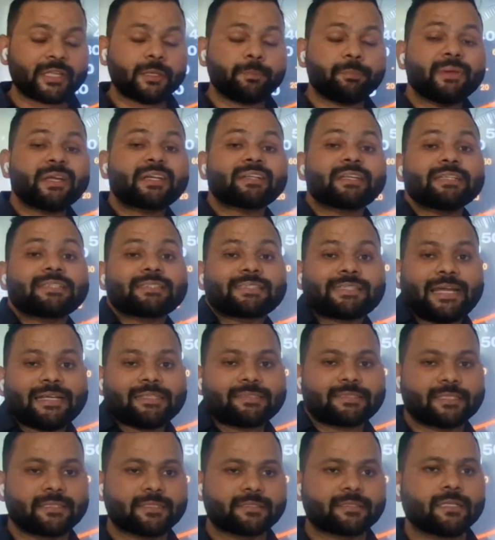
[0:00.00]
big
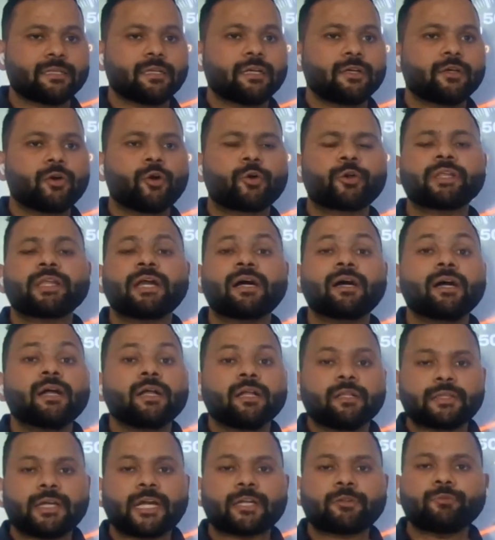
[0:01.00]
distances. Okay,
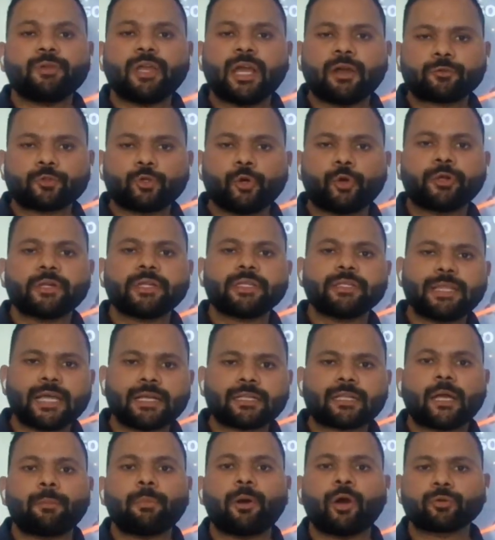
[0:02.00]
now that we have talked
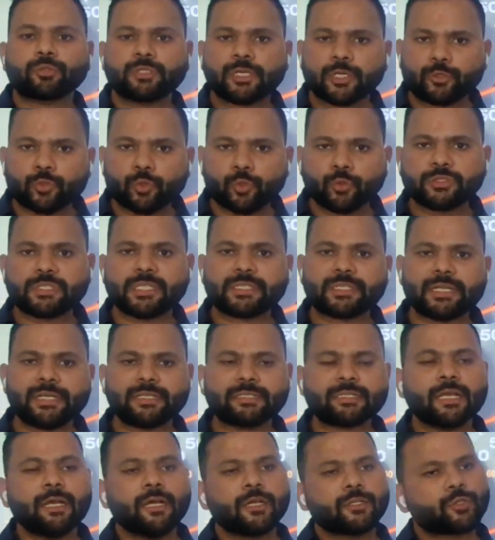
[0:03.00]
that about the two
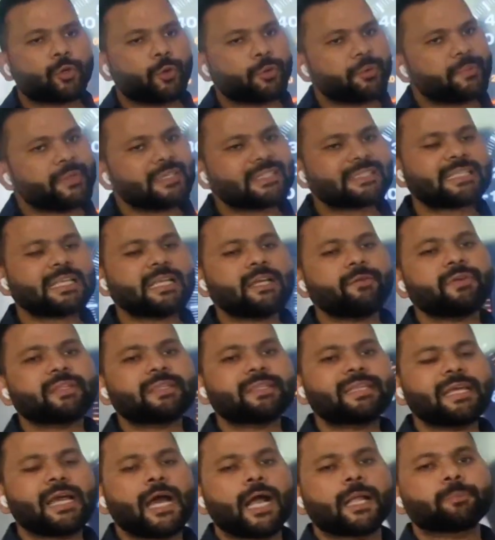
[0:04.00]
cities, so easily
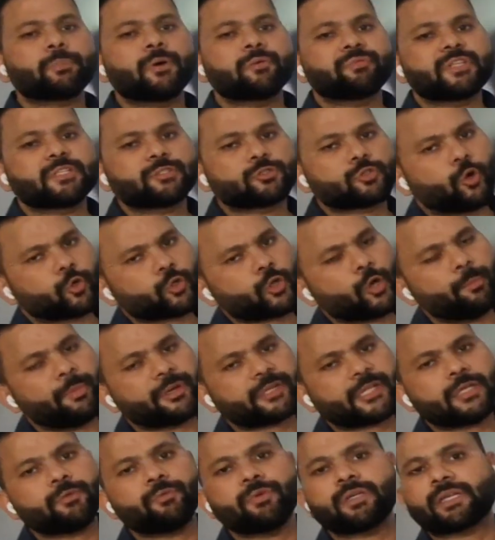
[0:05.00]
with the help of this
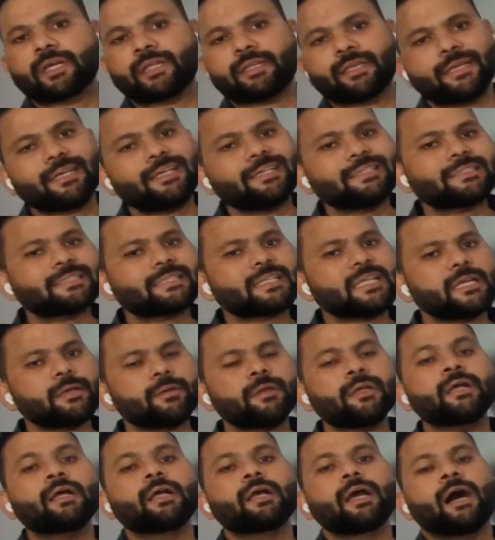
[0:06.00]
odometer we can
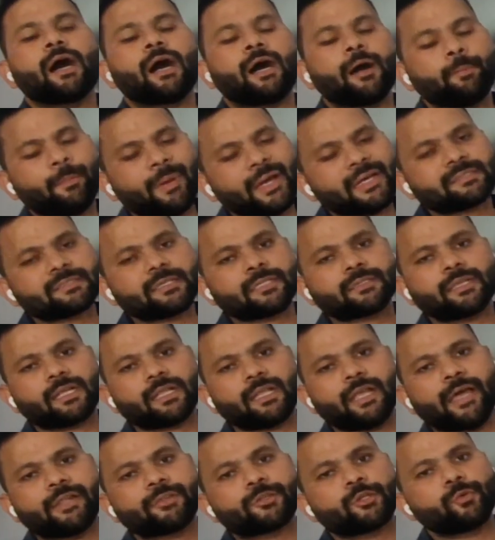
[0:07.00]
easily measure
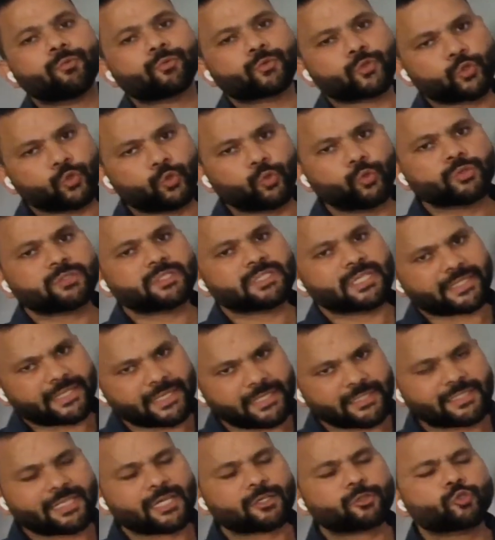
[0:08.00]
the length of two
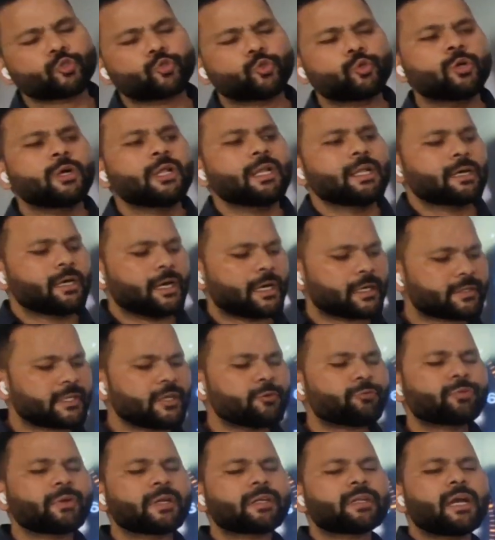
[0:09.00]
cities. There are
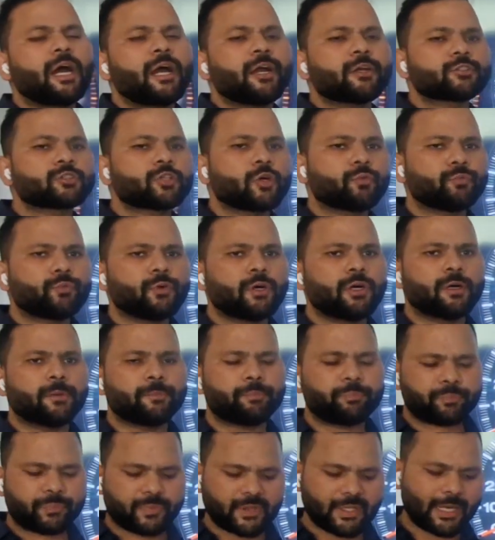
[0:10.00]
two different kinds
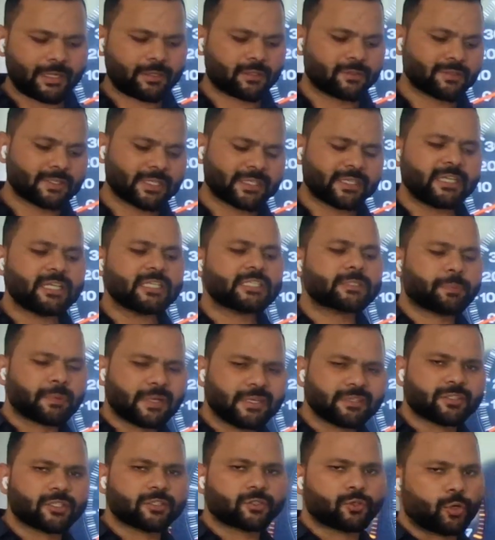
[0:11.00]
of that cities,
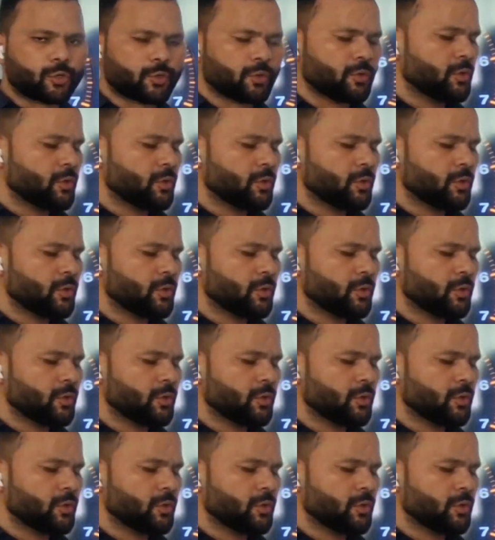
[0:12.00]
places,